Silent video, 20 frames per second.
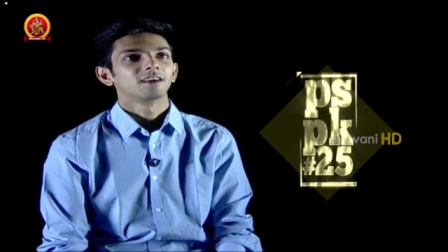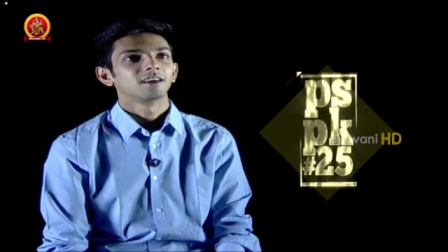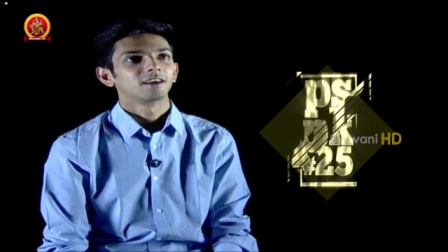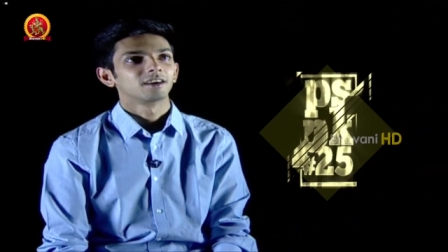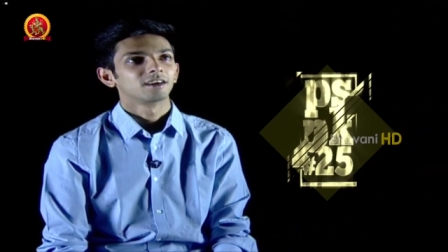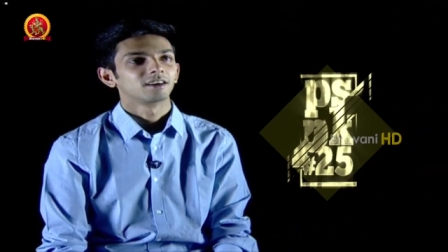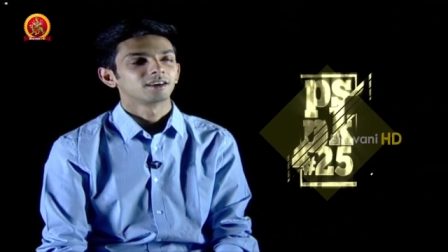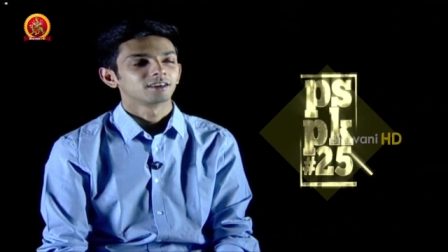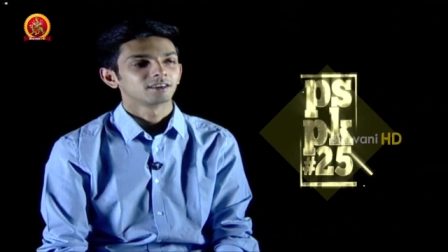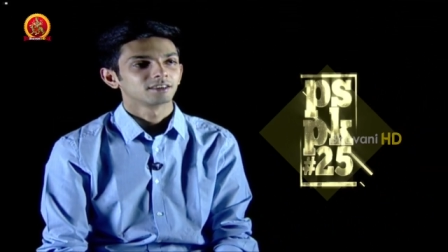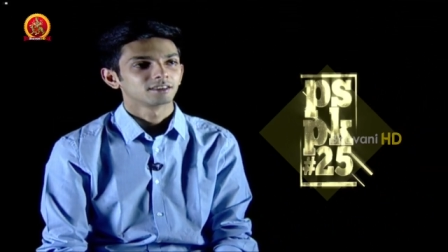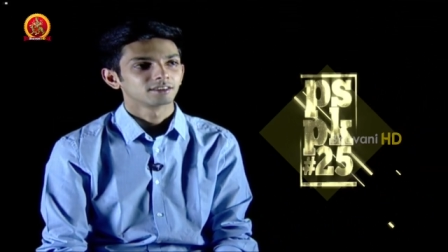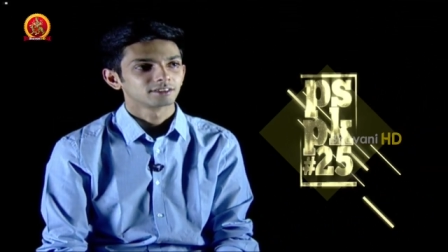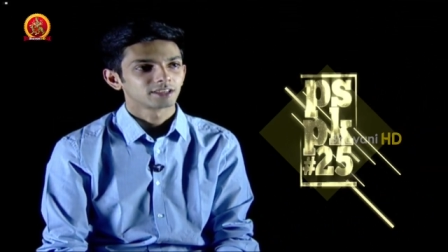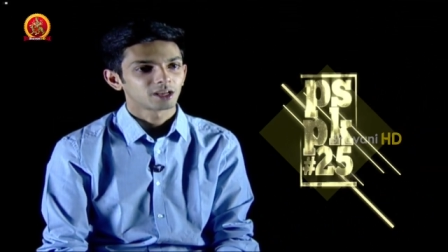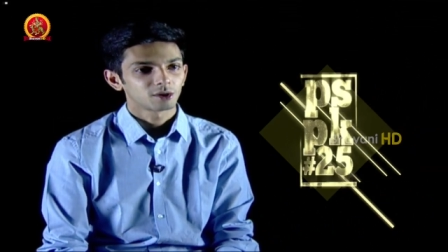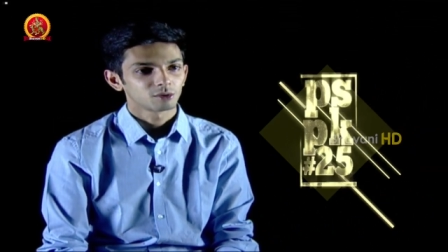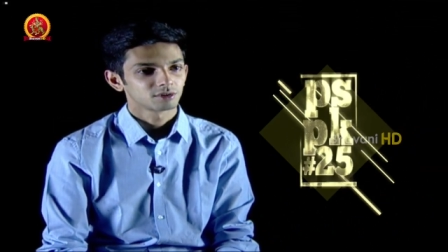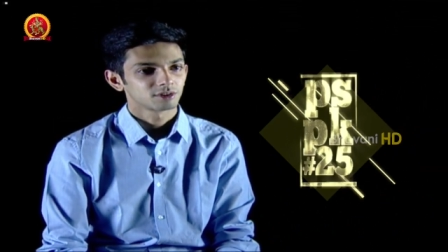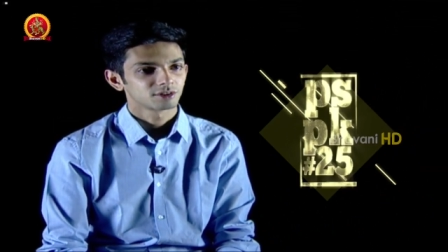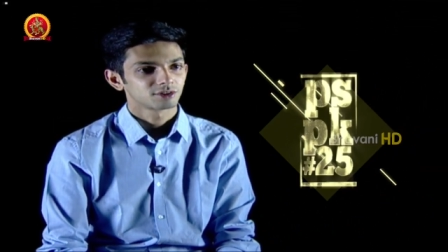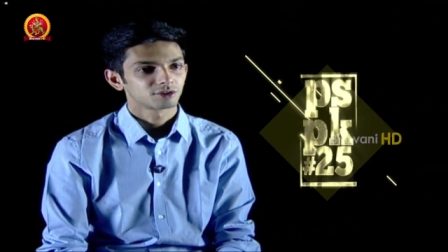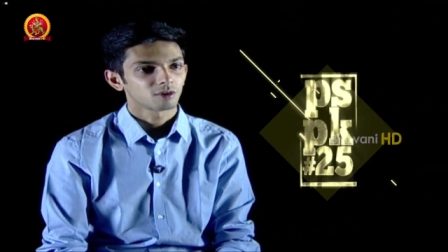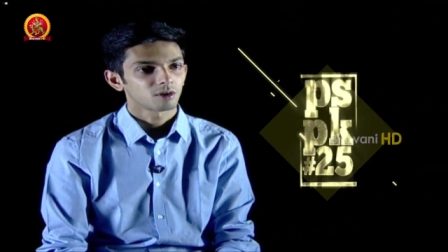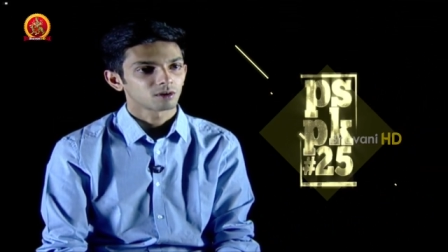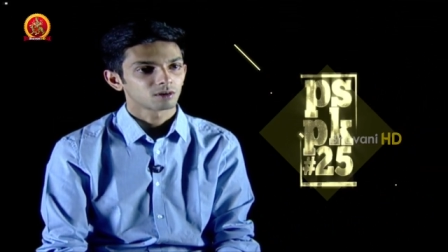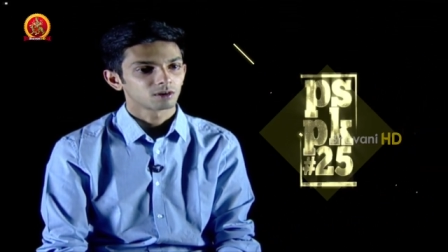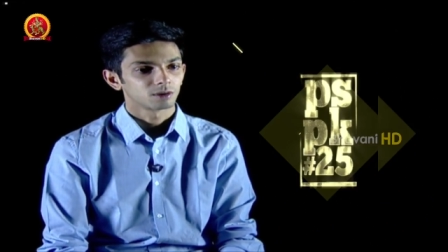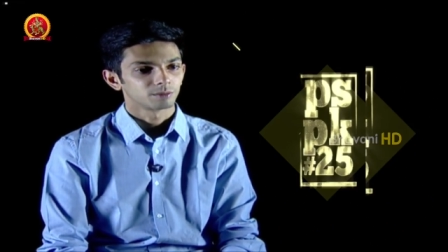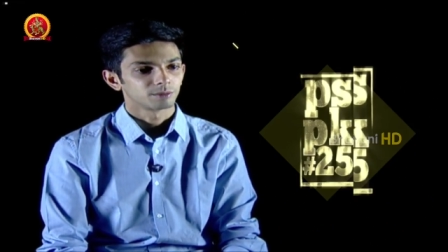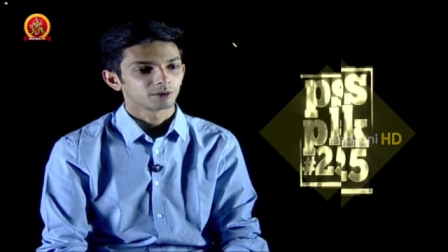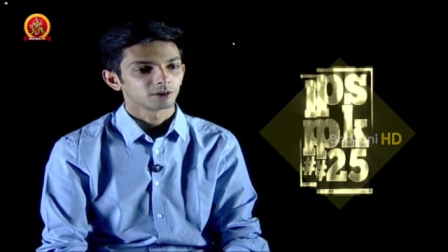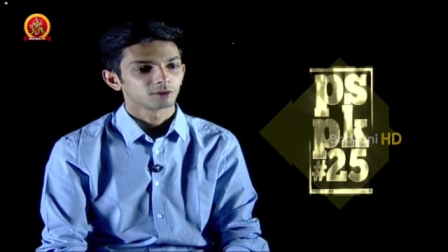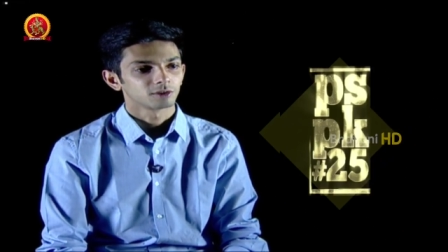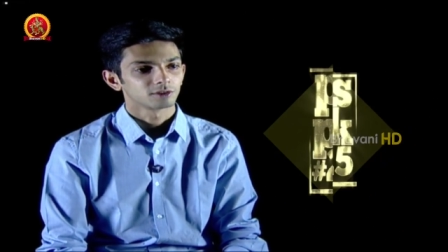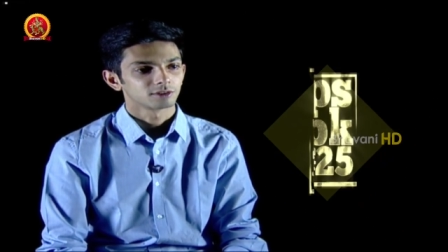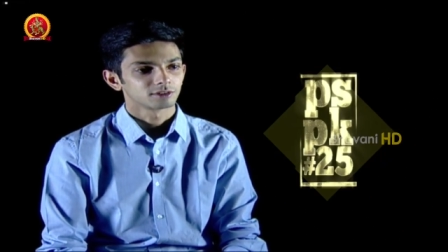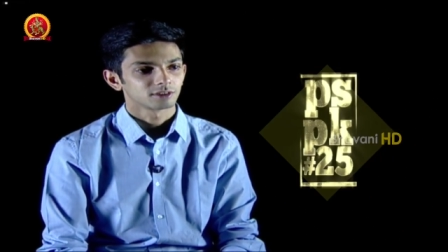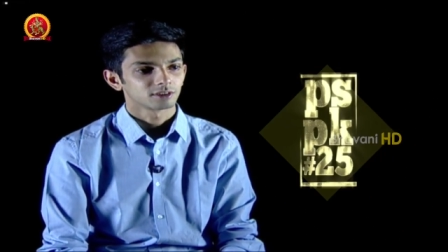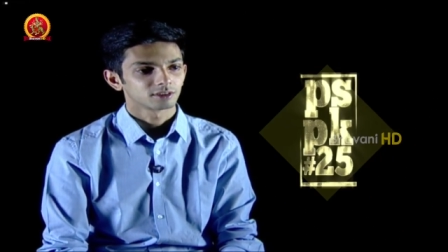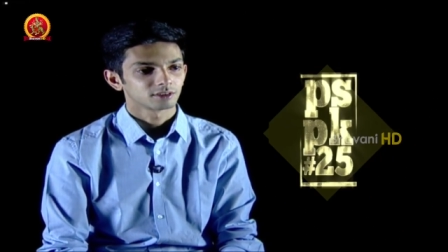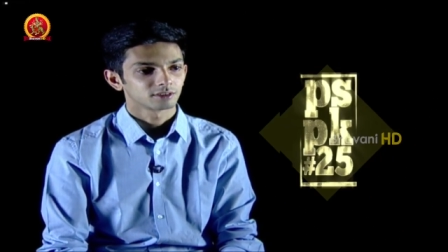That was a shocker, because